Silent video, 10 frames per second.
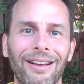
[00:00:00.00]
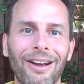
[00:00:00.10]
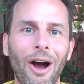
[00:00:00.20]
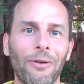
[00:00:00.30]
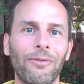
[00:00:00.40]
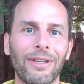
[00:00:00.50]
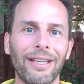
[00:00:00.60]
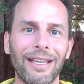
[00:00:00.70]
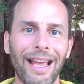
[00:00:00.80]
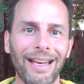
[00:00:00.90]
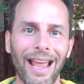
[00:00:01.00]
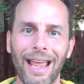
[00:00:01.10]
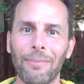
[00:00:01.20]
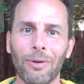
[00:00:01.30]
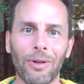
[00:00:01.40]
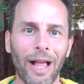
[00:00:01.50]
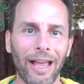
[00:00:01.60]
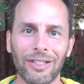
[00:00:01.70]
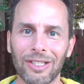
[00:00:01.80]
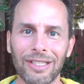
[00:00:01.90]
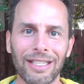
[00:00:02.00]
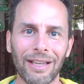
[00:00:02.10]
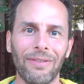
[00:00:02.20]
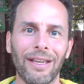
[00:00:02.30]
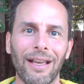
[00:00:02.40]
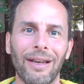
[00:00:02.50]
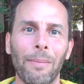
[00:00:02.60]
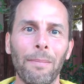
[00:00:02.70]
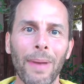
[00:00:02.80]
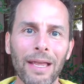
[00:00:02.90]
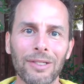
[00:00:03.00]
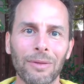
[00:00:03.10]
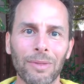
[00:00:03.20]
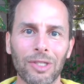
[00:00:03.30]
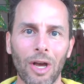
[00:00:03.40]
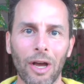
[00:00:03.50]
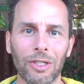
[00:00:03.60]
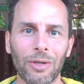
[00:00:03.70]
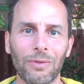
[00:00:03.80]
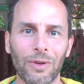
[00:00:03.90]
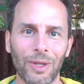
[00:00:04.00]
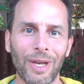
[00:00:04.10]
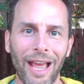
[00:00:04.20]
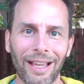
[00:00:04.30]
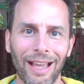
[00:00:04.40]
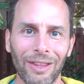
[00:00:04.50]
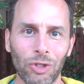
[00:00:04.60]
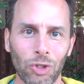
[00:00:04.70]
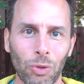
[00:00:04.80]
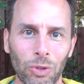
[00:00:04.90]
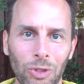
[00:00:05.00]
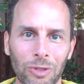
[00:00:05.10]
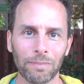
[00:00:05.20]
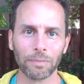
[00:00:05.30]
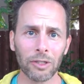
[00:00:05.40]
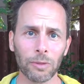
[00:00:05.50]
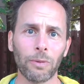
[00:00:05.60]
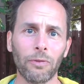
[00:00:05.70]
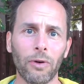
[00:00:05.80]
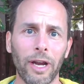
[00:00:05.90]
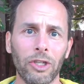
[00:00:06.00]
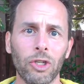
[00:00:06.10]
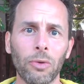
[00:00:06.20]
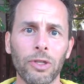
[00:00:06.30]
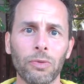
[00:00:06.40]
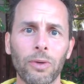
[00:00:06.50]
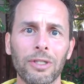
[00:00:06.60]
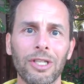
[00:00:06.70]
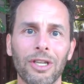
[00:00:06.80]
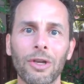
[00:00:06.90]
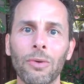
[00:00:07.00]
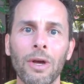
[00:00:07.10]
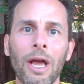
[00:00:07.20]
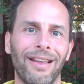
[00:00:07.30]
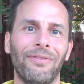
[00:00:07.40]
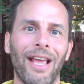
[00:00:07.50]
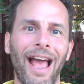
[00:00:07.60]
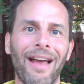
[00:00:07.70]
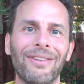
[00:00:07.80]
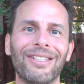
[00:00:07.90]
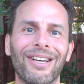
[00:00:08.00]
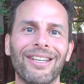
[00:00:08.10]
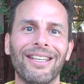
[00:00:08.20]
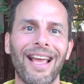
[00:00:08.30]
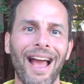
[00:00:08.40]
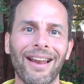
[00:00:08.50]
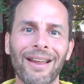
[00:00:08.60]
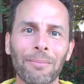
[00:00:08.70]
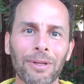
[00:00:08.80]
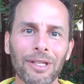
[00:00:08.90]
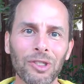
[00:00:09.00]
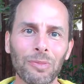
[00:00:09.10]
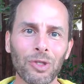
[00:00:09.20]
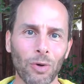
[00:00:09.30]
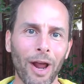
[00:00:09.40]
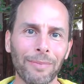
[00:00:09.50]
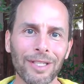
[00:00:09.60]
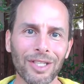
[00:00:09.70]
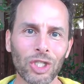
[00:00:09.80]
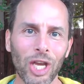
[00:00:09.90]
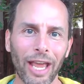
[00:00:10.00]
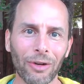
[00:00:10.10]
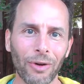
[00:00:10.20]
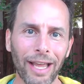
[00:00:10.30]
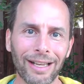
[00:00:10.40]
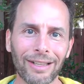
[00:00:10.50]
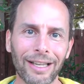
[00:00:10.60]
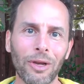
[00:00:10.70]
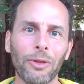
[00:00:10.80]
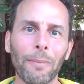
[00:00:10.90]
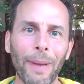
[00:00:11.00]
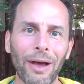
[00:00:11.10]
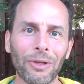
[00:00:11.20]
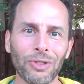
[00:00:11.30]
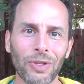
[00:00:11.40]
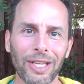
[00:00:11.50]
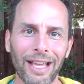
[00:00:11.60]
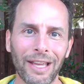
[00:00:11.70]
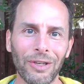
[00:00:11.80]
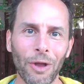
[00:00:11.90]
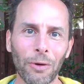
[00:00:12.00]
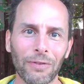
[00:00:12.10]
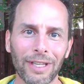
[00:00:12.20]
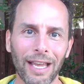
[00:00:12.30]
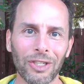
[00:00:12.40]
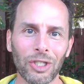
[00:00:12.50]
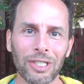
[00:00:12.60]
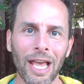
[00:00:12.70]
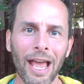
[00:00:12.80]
confident and able and just giving an amazing massage for the neck and the shoulders. Just before I show this one to you, if you haven't done it yet, please subscribe to this channel and click on the bell so that you get notifications